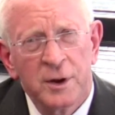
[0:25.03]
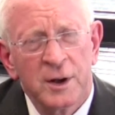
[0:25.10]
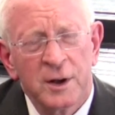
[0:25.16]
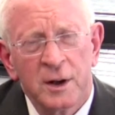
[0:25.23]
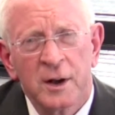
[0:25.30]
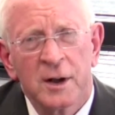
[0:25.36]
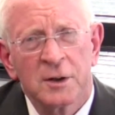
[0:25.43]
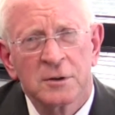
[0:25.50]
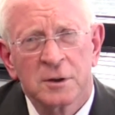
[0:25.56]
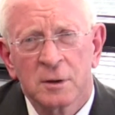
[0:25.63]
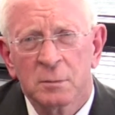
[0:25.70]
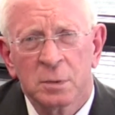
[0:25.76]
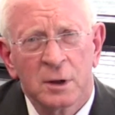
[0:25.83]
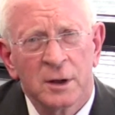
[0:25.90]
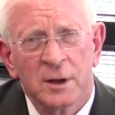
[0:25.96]
then it is
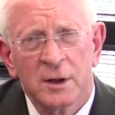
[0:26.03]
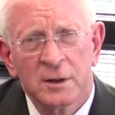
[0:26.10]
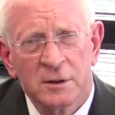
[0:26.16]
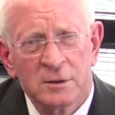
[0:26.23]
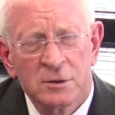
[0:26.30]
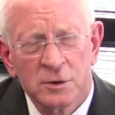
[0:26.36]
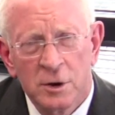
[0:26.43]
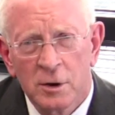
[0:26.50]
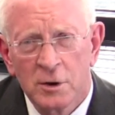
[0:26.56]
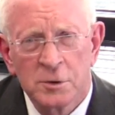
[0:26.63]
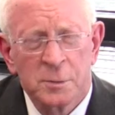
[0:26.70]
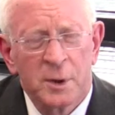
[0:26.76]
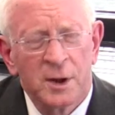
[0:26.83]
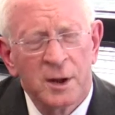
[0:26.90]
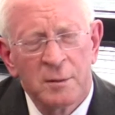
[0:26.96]
completely
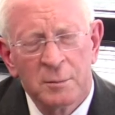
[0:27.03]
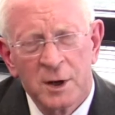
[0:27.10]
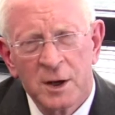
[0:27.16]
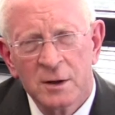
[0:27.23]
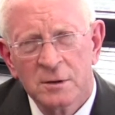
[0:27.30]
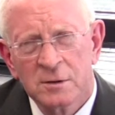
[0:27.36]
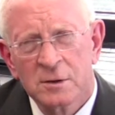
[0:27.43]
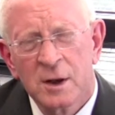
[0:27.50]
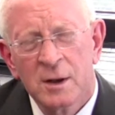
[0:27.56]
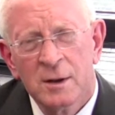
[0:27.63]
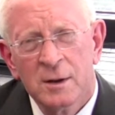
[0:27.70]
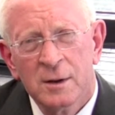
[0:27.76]
dischargeable. That means